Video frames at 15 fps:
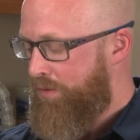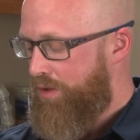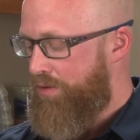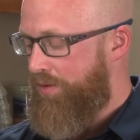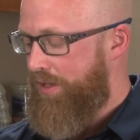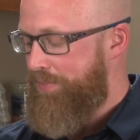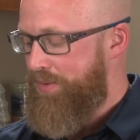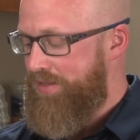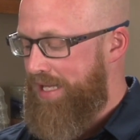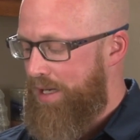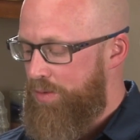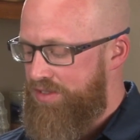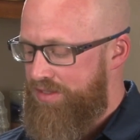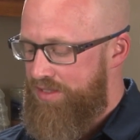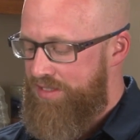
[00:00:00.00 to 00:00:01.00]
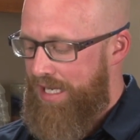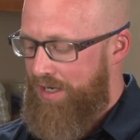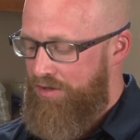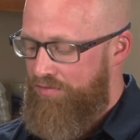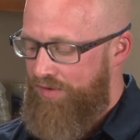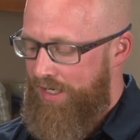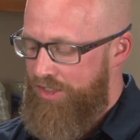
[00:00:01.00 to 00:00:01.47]
All right, but that was the
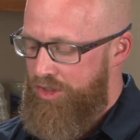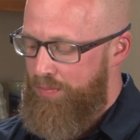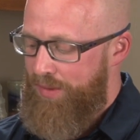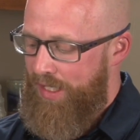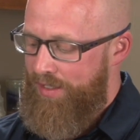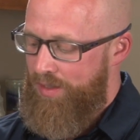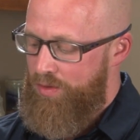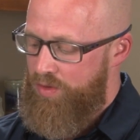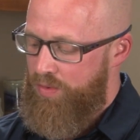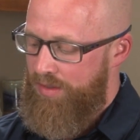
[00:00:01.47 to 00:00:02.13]
sacrifice your body was